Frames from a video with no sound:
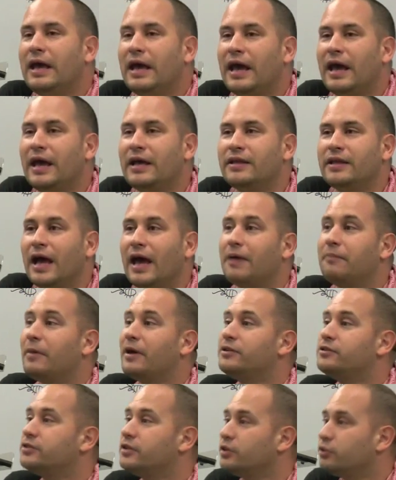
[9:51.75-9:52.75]
And I
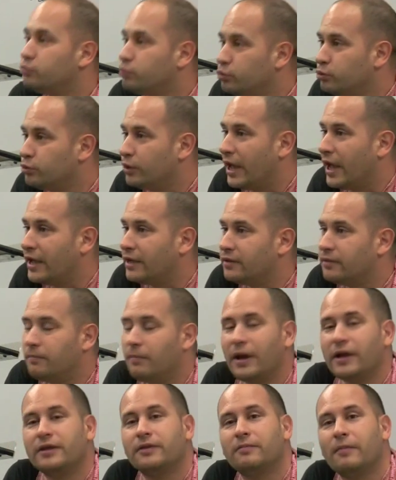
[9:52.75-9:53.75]
might still do that.
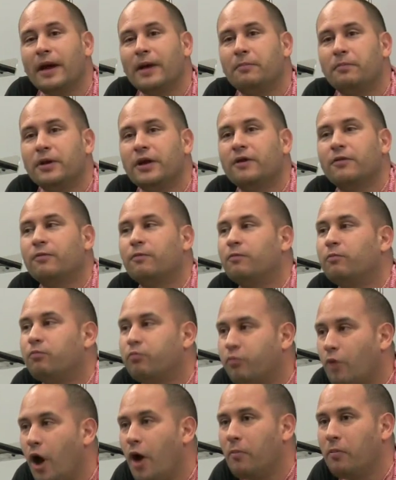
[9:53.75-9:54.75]
But my big
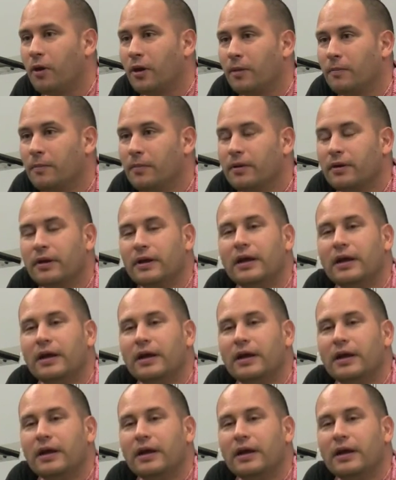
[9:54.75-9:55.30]
problem